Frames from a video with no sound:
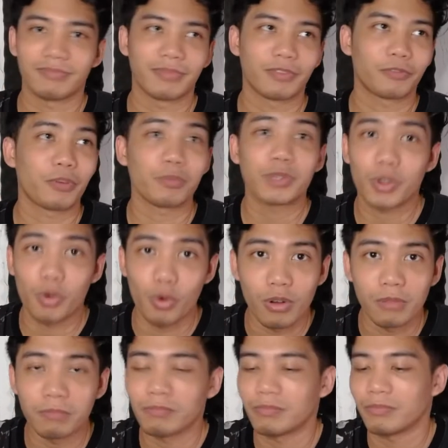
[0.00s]
from school,
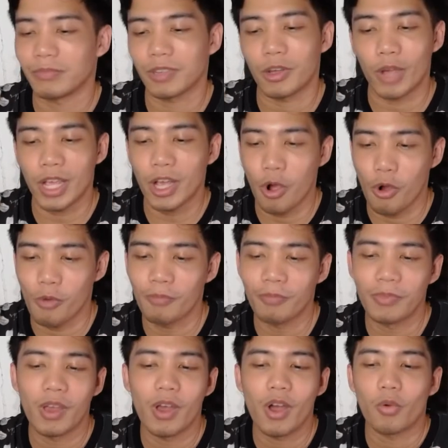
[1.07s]
going home,
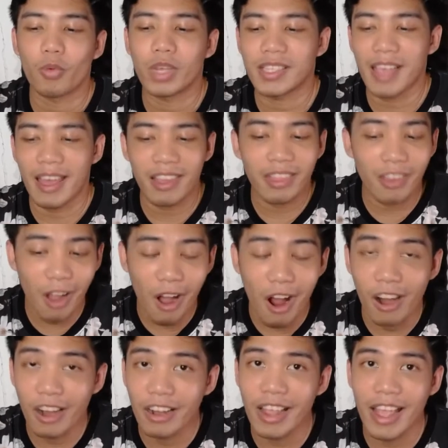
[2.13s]
we sat in the car,